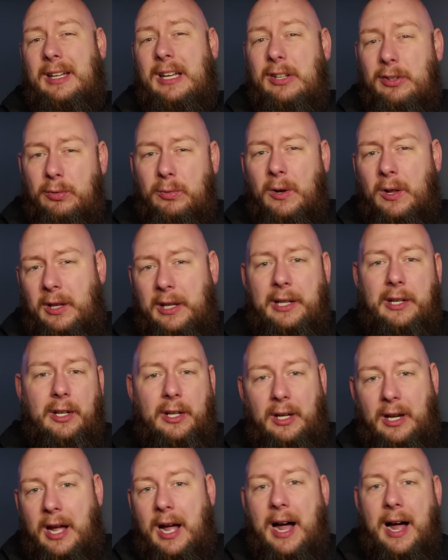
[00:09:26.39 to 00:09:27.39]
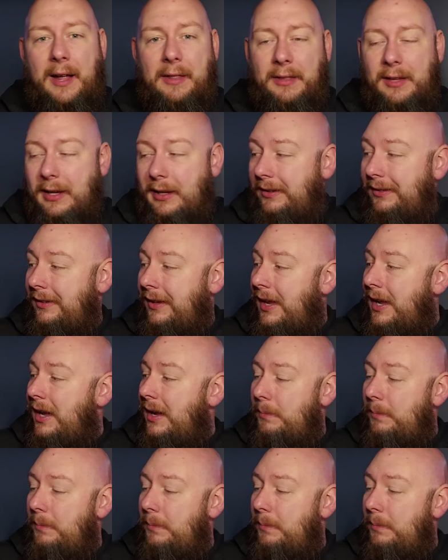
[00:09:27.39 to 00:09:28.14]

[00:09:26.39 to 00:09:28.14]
is really good on this.